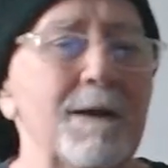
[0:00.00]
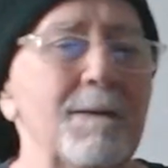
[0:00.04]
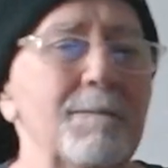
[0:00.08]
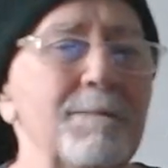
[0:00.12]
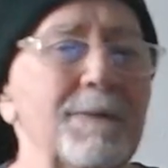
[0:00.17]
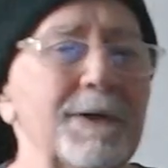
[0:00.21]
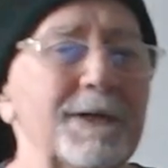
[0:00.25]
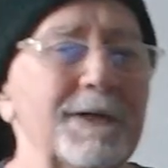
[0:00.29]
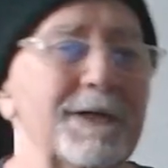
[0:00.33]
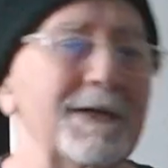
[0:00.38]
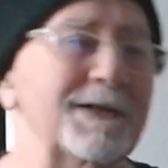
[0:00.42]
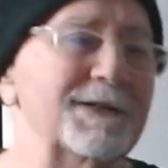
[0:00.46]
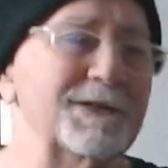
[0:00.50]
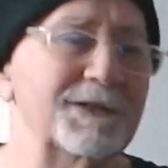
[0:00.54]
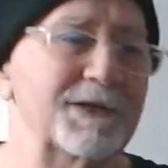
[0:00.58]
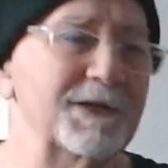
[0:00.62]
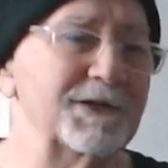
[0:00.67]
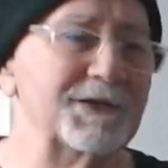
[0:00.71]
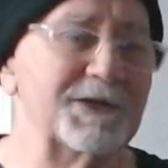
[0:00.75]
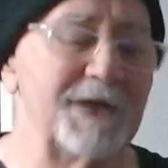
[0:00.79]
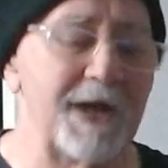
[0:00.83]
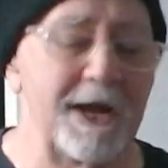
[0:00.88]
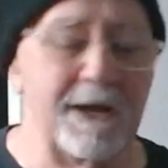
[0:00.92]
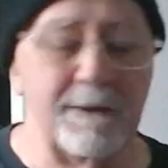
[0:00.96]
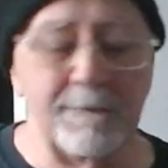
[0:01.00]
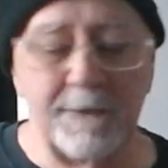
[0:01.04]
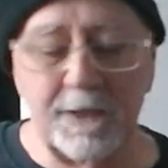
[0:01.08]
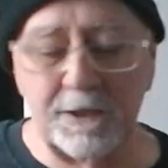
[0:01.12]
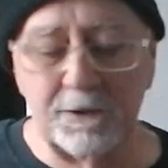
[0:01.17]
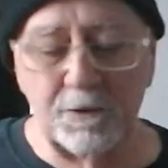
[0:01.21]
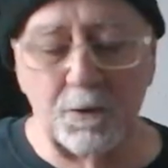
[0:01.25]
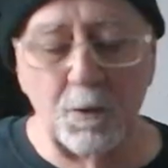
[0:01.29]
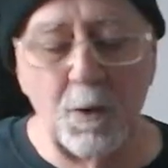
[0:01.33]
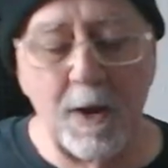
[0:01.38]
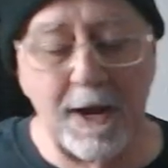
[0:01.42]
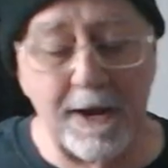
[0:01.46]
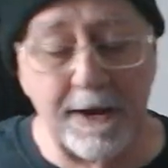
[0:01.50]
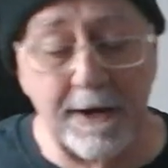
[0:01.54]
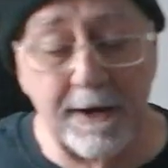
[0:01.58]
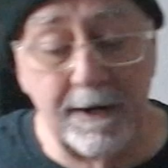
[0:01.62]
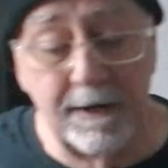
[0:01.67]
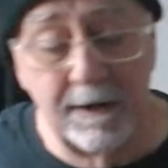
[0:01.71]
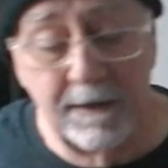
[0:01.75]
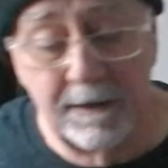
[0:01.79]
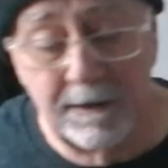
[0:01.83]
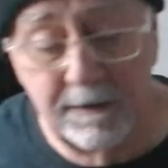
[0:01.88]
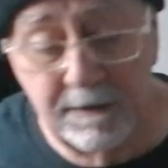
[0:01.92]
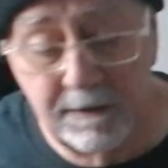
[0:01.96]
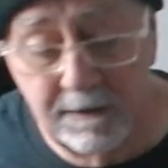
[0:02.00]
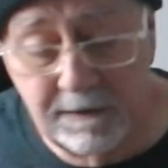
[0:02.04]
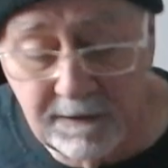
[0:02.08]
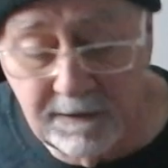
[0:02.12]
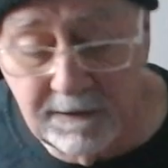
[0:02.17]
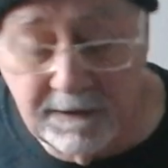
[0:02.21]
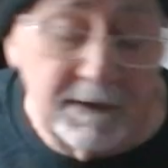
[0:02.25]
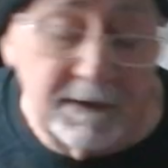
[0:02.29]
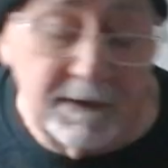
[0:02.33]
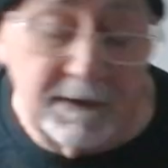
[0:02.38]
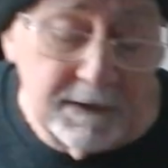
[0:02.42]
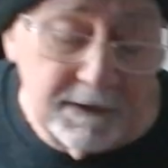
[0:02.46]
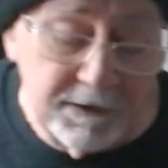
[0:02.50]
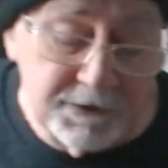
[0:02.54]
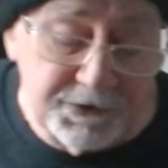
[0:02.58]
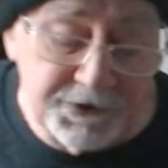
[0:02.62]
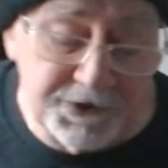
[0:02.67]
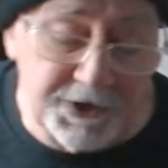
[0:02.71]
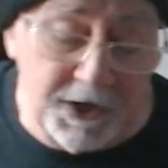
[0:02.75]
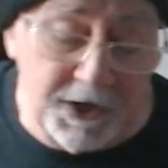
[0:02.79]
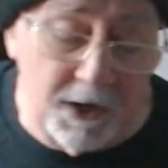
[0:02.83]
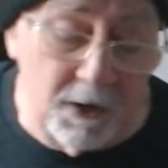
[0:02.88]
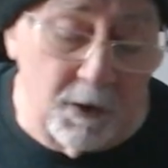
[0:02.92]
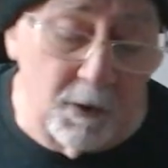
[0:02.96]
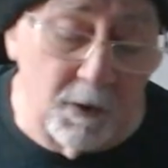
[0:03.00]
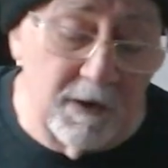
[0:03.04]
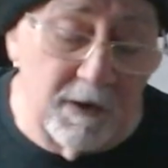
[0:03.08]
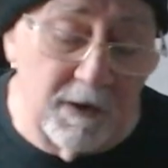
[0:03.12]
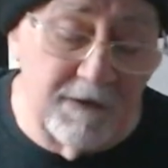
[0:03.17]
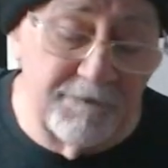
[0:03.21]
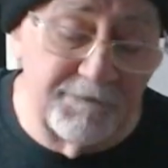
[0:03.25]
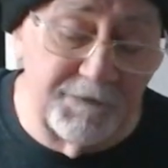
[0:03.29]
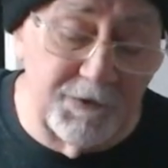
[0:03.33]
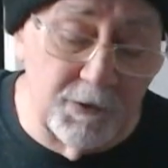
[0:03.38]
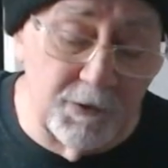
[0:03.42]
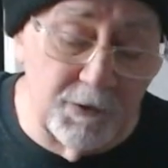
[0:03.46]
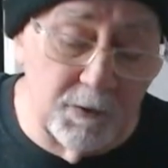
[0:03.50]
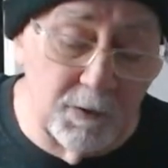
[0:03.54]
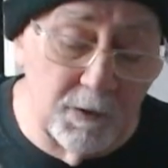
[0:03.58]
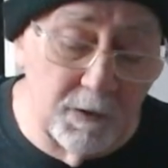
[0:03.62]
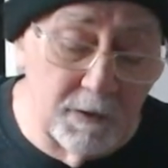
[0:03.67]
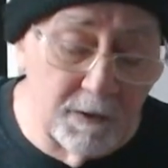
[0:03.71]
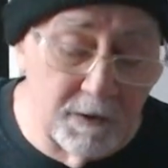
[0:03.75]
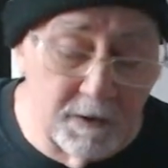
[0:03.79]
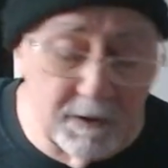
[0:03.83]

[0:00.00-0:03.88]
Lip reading: But it's the same either way. So if you